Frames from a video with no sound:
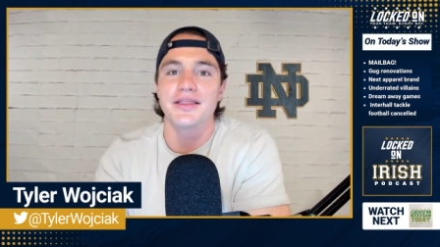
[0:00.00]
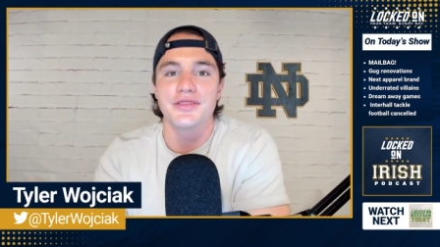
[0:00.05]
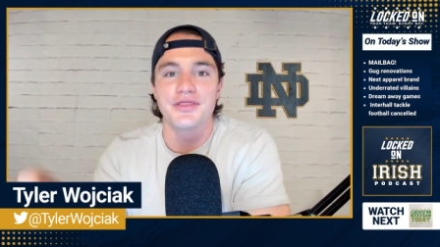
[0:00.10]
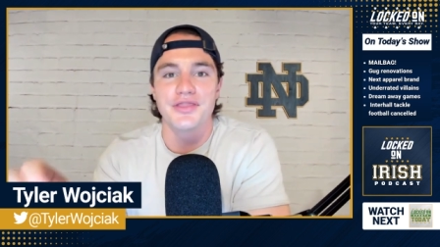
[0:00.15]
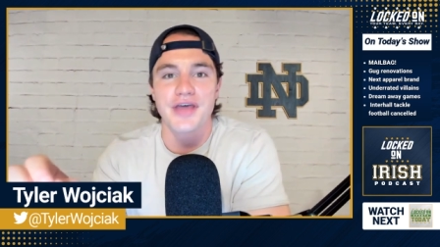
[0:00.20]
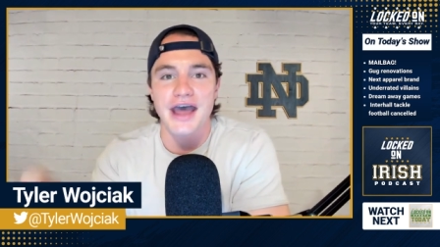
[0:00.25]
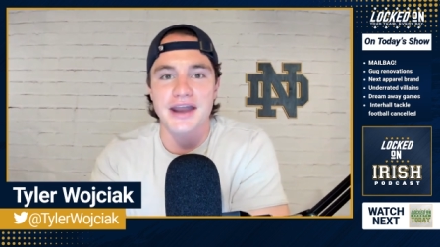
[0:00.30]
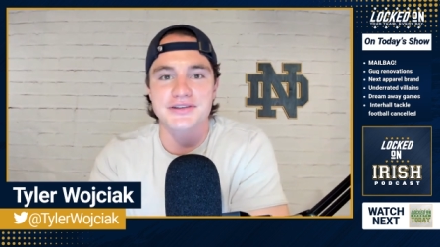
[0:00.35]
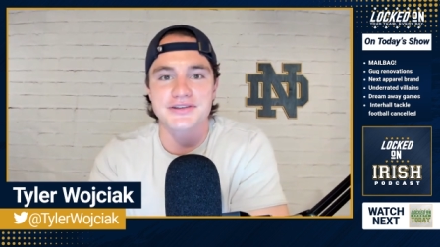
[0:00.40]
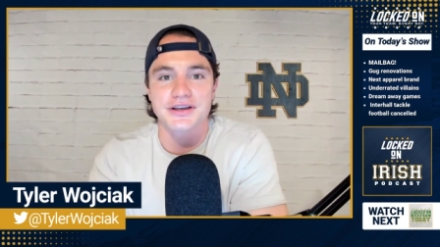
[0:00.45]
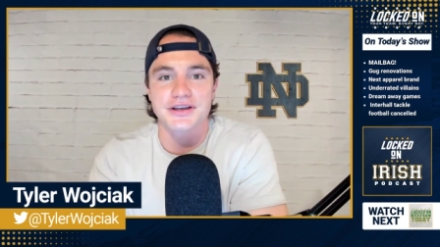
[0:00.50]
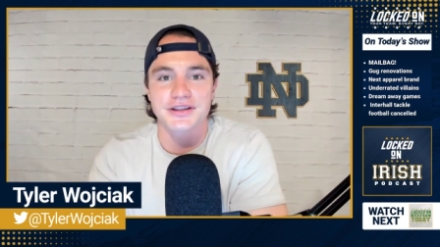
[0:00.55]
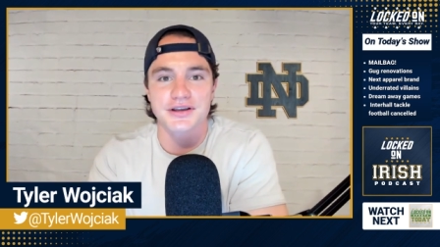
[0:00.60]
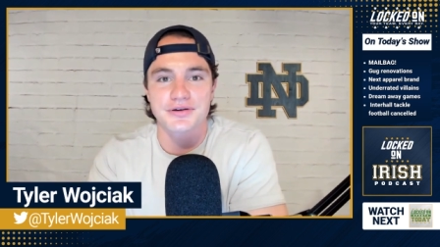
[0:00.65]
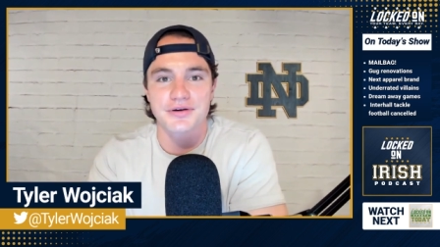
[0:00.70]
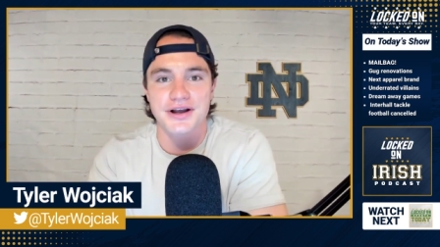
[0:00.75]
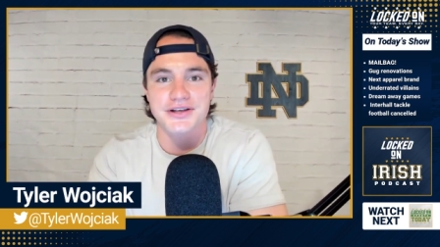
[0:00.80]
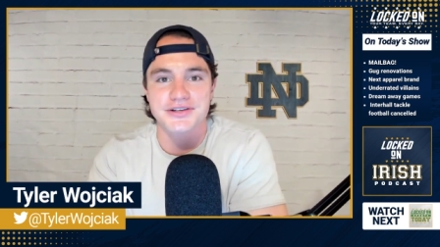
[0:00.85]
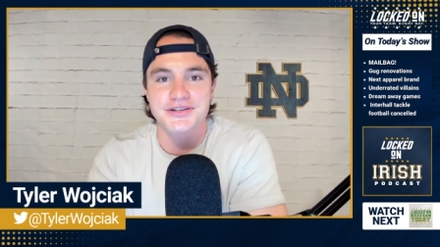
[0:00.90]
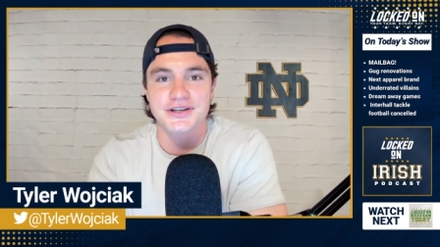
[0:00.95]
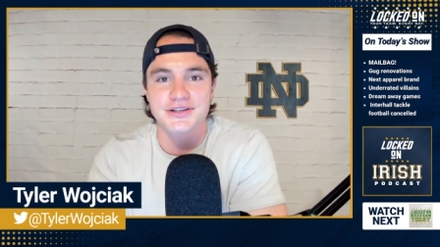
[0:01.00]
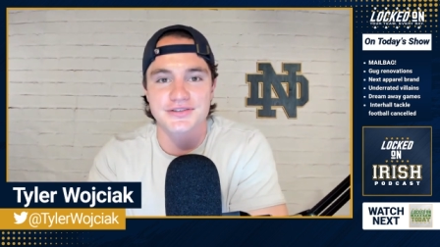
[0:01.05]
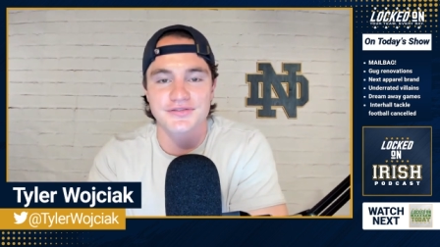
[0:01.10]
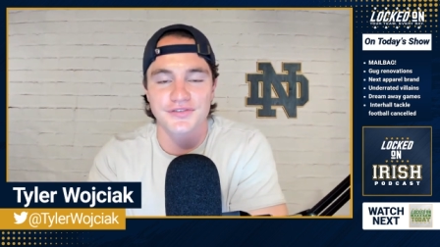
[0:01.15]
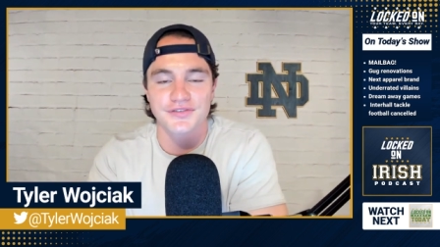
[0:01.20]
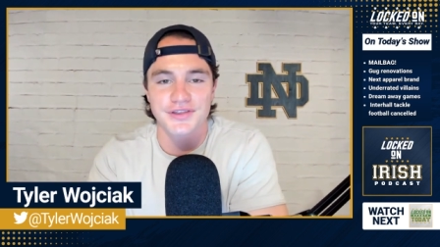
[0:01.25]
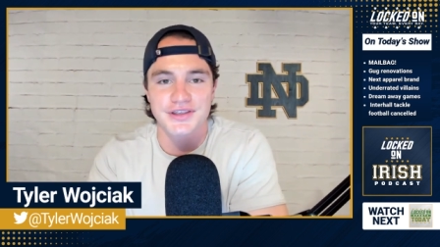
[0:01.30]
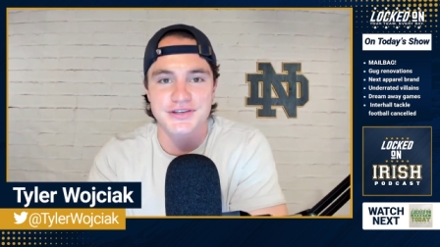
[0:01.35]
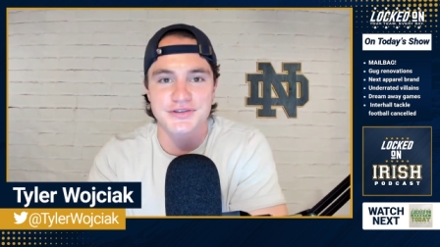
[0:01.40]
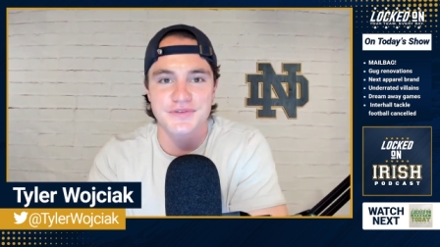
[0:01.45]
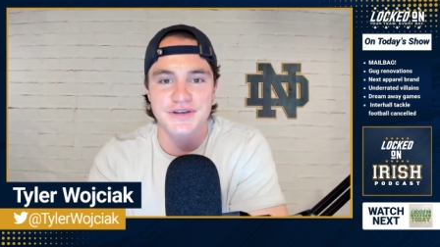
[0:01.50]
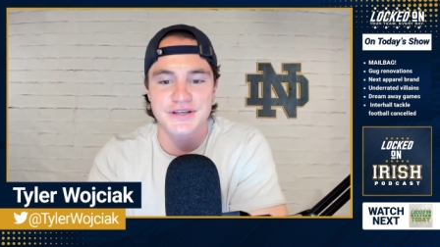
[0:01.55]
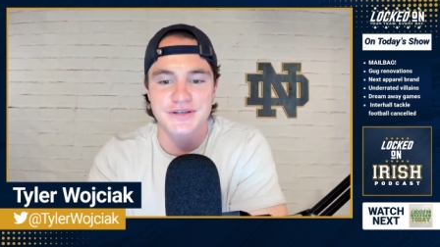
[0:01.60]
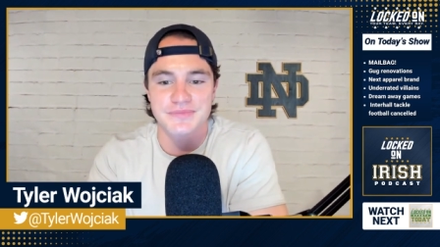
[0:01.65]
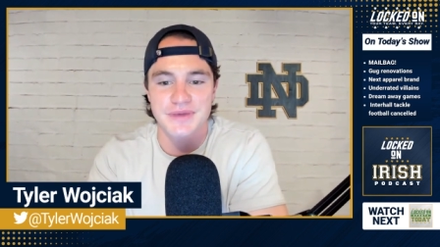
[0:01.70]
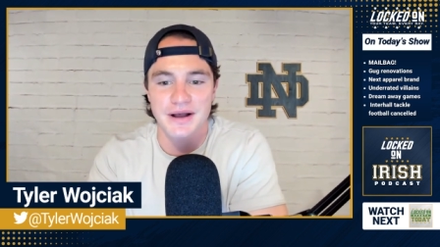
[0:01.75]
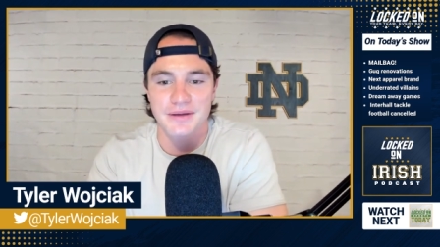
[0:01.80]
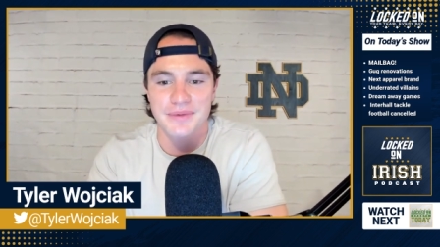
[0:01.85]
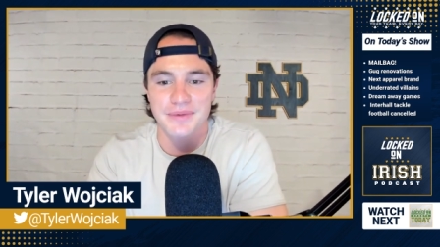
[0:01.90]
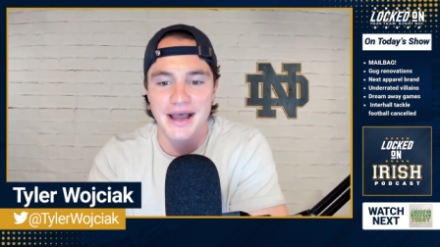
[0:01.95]
That is all the questions for this week's
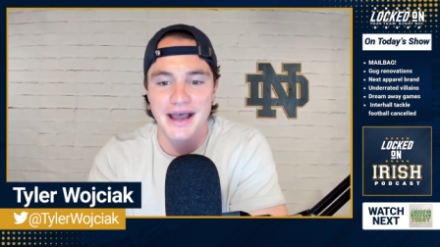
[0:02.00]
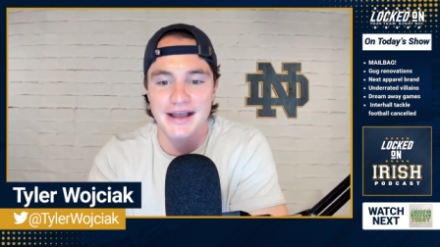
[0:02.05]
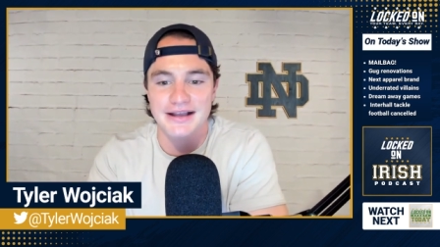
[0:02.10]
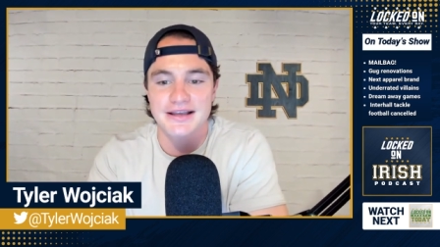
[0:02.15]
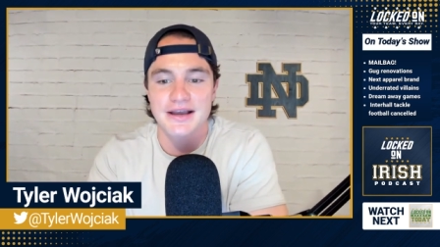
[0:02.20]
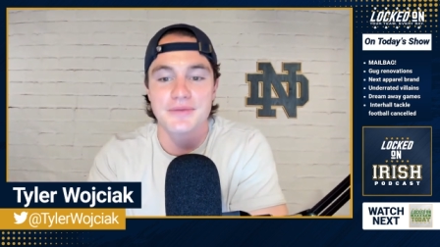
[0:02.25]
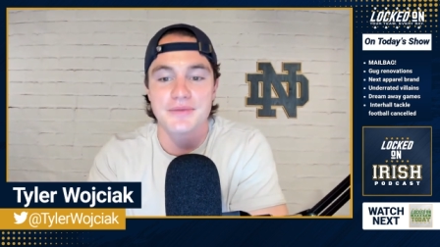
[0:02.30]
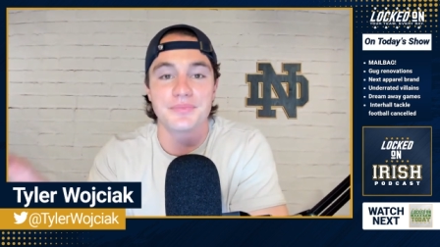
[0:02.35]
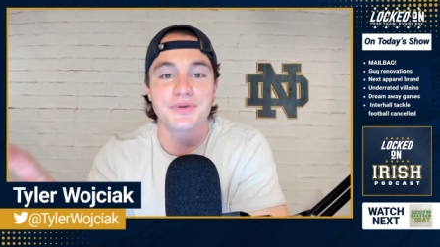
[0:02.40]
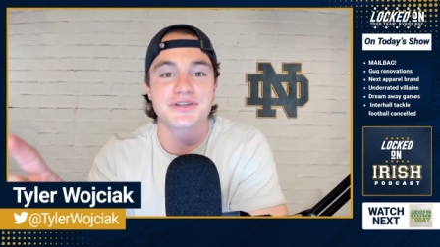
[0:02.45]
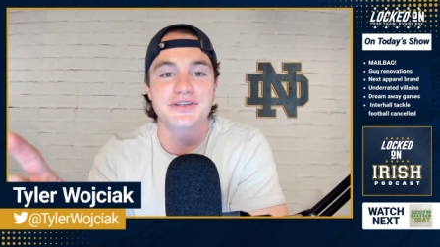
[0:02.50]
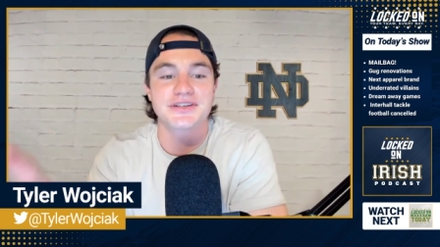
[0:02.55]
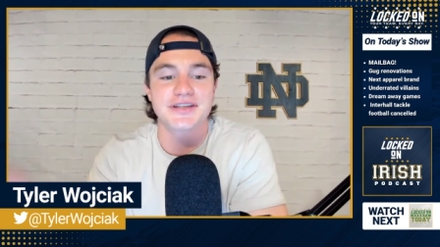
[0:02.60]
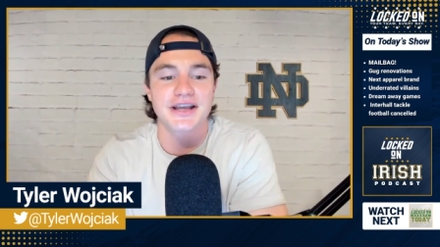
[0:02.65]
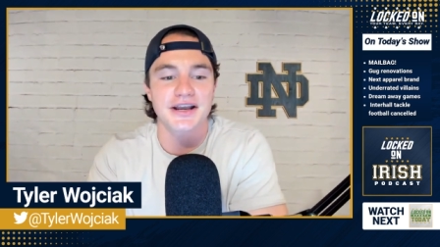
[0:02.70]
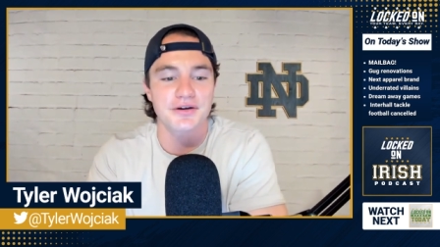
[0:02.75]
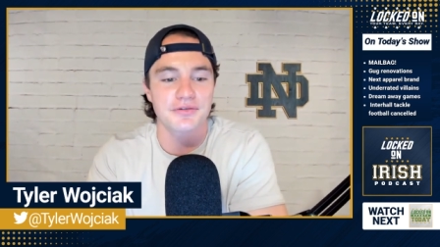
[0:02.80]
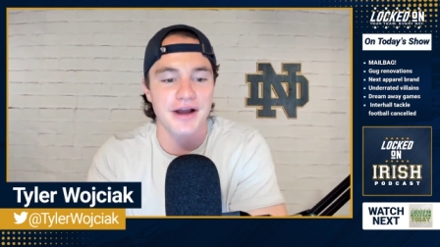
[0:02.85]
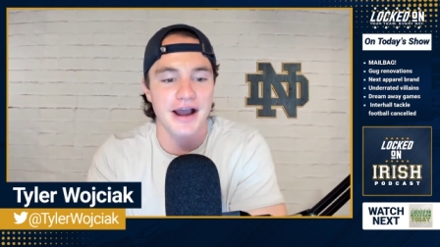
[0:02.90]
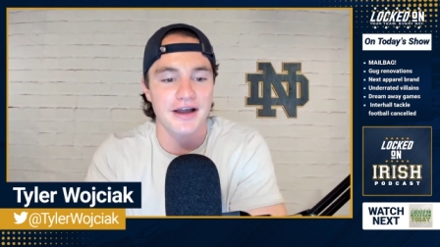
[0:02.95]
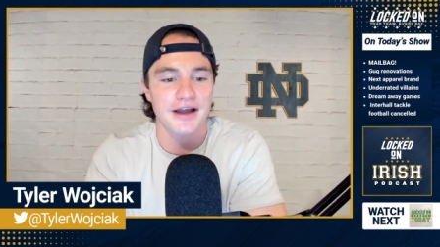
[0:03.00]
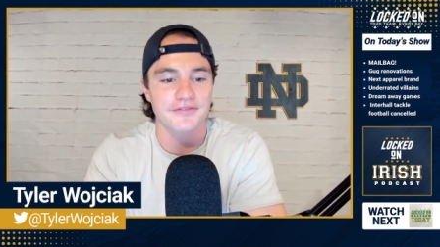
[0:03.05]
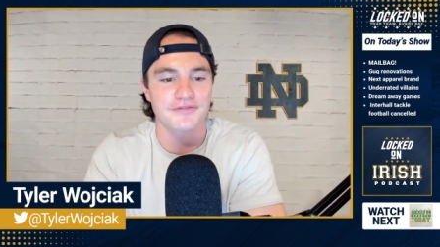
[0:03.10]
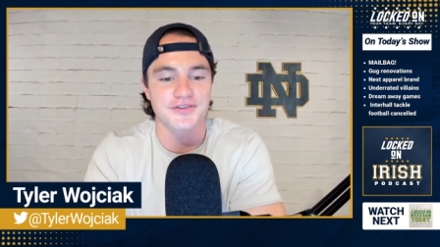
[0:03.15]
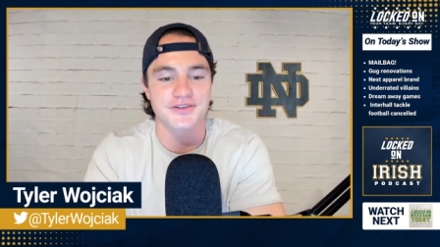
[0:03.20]
mailbag, but stick around for